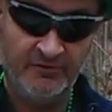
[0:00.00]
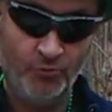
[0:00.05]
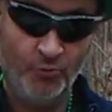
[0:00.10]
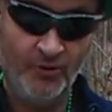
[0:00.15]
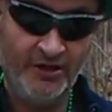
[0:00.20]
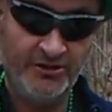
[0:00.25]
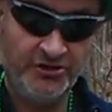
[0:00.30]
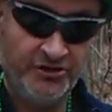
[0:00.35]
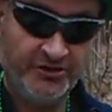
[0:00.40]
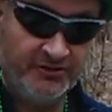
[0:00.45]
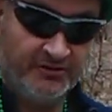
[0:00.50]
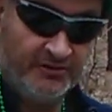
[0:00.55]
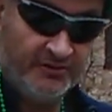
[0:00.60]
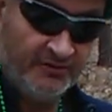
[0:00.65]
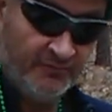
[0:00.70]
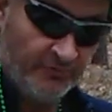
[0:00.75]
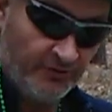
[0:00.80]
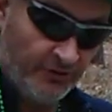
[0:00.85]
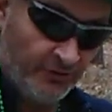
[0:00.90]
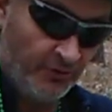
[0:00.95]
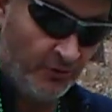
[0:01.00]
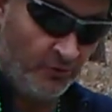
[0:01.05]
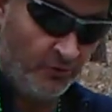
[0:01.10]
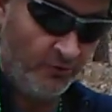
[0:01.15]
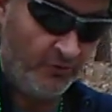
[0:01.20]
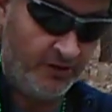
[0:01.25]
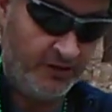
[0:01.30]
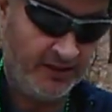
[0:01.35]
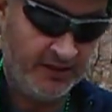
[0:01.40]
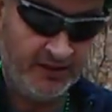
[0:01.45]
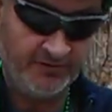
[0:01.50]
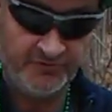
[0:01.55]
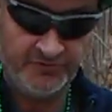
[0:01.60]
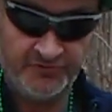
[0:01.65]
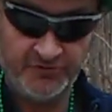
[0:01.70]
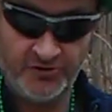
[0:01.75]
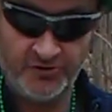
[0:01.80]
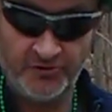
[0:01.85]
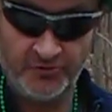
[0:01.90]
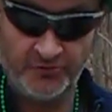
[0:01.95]
widget, the little
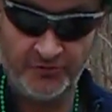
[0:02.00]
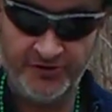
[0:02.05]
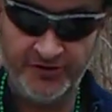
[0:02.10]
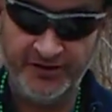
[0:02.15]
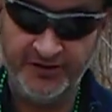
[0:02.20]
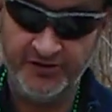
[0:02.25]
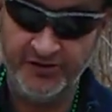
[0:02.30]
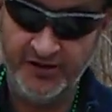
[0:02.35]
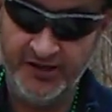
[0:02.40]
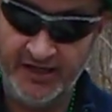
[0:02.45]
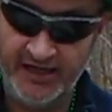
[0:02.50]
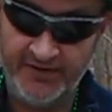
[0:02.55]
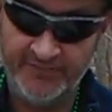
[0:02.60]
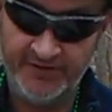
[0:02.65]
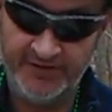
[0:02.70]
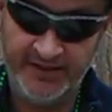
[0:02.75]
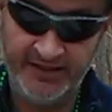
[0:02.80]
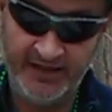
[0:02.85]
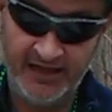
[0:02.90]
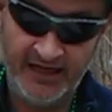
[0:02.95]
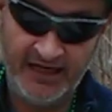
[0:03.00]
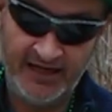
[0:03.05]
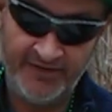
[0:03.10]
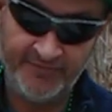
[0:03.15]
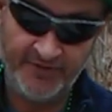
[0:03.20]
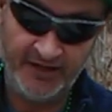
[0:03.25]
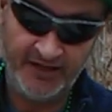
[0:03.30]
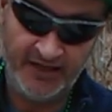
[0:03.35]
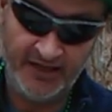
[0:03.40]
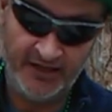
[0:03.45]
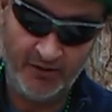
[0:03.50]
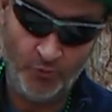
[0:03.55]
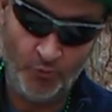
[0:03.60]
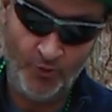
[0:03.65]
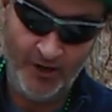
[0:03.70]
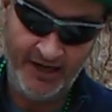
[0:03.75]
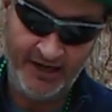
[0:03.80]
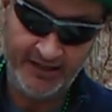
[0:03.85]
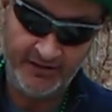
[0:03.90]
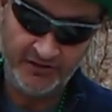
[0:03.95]
circle thing you have, and they have a
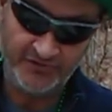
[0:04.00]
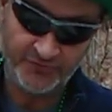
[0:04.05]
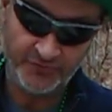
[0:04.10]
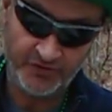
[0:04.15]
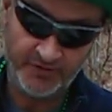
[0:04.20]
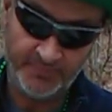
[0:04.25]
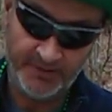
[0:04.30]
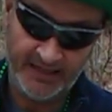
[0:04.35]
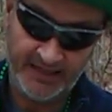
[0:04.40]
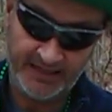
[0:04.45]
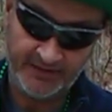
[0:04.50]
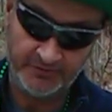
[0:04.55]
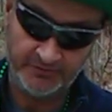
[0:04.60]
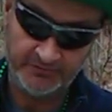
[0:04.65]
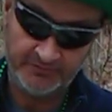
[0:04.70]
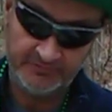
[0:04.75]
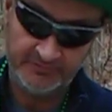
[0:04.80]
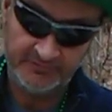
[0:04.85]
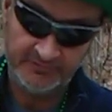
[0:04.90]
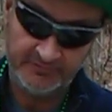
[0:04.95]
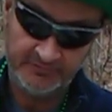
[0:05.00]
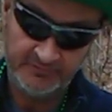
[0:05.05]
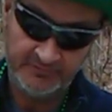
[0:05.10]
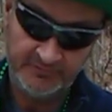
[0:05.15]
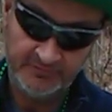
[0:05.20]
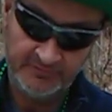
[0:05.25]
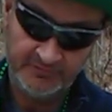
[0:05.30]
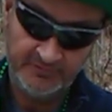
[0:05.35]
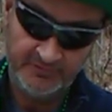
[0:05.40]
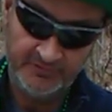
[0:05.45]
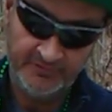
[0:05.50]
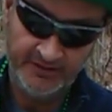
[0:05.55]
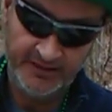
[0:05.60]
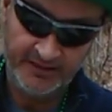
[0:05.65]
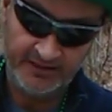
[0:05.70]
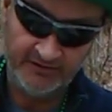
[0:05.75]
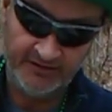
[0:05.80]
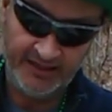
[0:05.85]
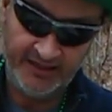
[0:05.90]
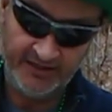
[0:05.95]
wedge for the bottle that
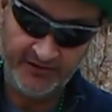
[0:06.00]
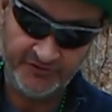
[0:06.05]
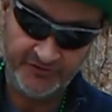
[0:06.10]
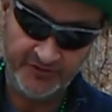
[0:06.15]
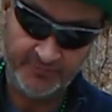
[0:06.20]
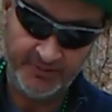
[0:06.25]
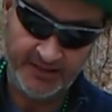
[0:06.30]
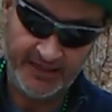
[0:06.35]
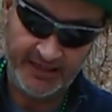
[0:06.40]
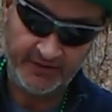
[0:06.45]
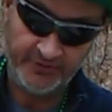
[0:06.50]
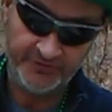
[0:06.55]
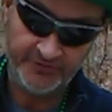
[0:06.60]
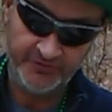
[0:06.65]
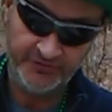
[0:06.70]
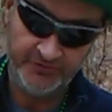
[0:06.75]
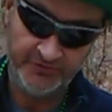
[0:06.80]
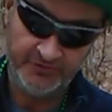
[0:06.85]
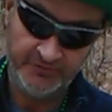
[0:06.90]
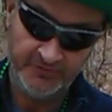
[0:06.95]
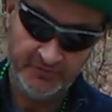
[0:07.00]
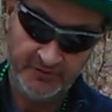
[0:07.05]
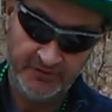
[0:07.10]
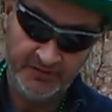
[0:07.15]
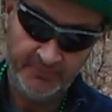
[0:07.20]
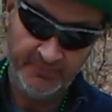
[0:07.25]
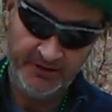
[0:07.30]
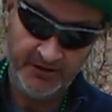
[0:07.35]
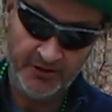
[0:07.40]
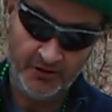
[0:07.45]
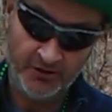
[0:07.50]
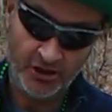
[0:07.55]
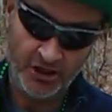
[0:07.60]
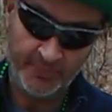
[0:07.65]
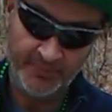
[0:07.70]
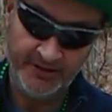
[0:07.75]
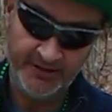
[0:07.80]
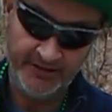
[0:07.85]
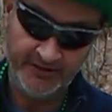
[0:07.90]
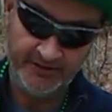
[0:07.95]
allows the bottle to be
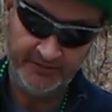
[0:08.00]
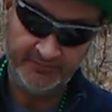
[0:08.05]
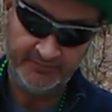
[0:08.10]
carbonated.